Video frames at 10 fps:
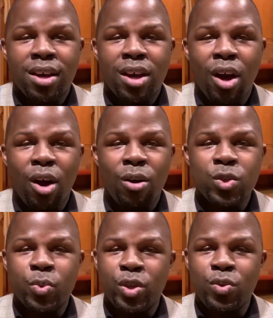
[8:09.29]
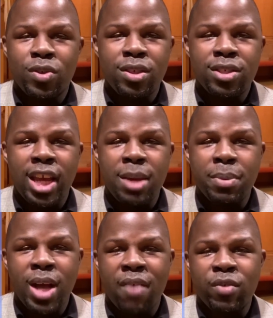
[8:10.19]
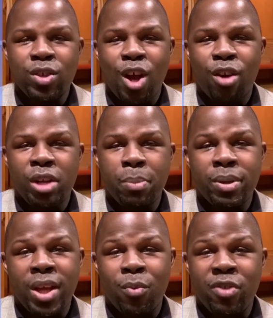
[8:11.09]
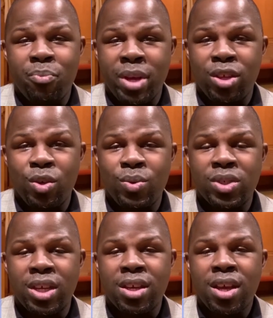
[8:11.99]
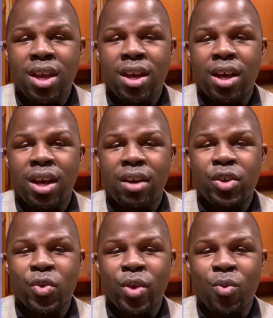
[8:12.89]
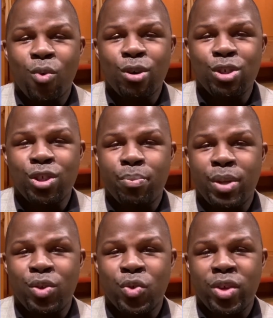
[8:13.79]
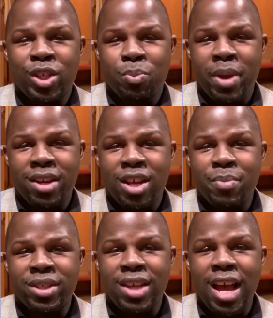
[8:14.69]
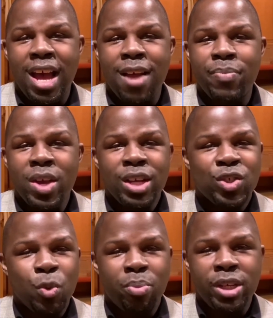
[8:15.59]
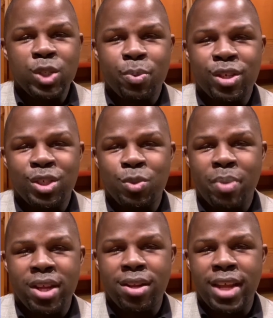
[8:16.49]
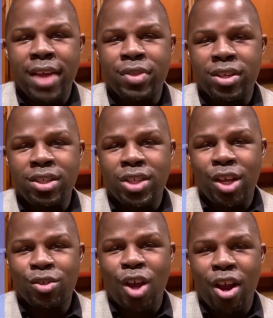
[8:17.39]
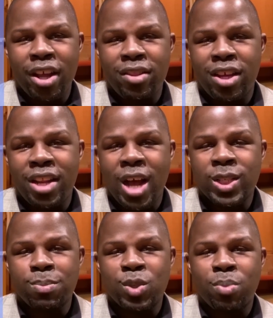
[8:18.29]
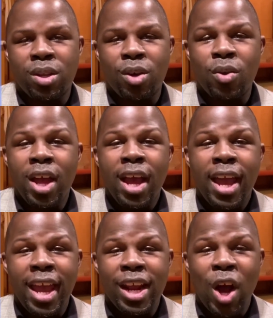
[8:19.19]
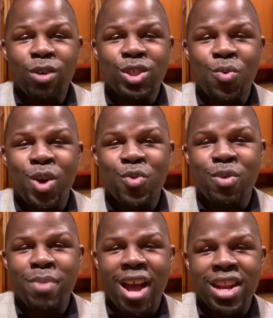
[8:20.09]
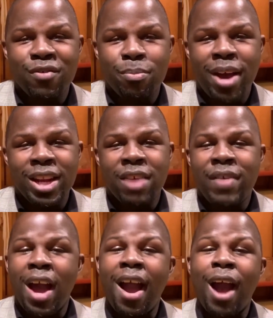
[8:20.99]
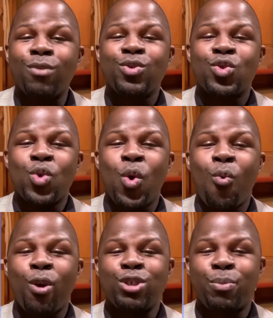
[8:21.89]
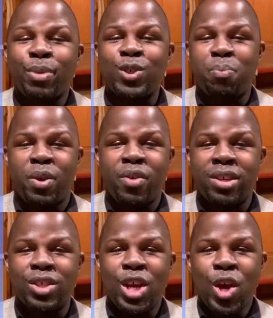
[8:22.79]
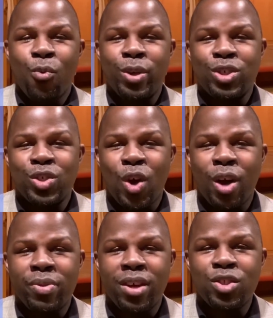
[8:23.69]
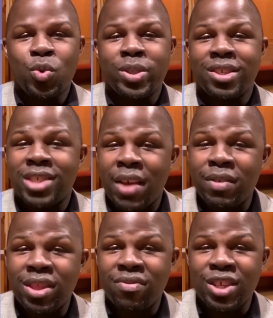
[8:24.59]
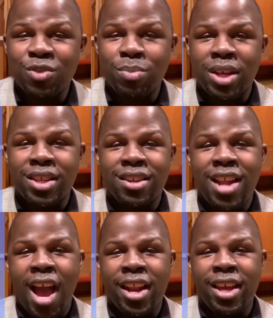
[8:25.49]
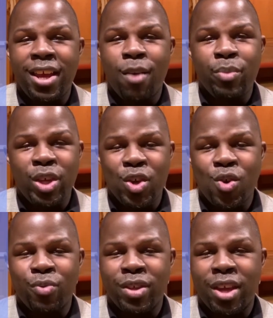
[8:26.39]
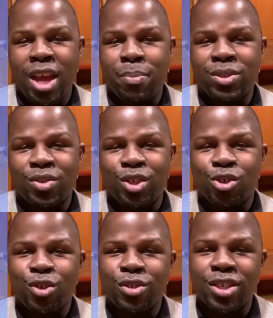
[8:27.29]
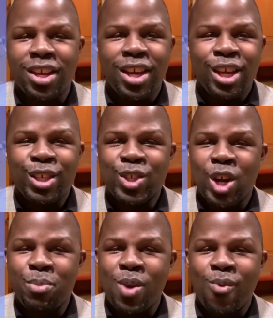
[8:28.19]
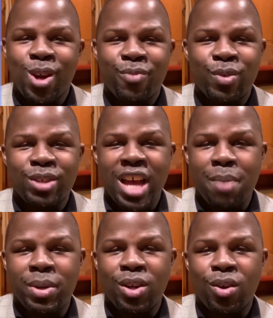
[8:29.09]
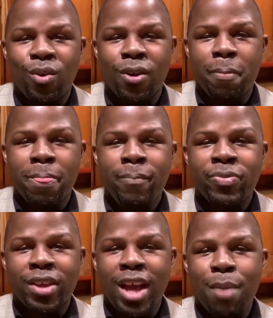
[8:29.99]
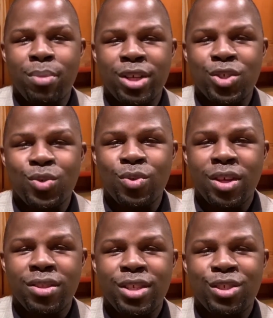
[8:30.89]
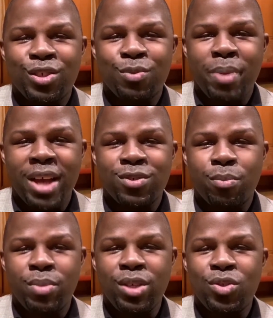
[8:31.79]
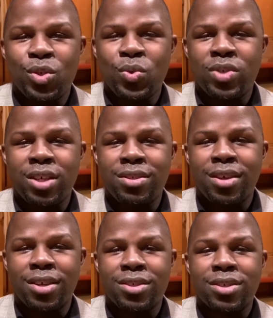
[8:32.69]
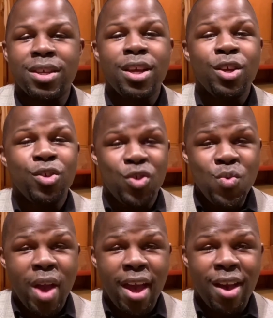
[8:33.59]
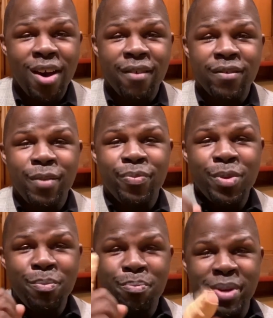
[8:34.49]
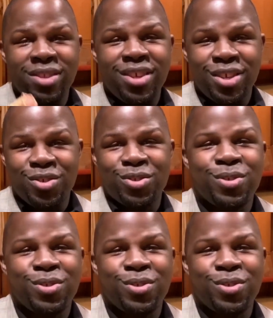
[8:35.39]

calls. We're using the same conference call number that we've been using during worship and during this pandemic time. So please participate in that. The details are in the announcements below. And I also want to remind everybody of our outdoor worship experience, which is on the 27th of this month at 9 a.m. here on the campus of the church. It's going to be a wonderful time in the Lord. God bless you. This is Pastor B. Tuesday's Touch. You have been touched.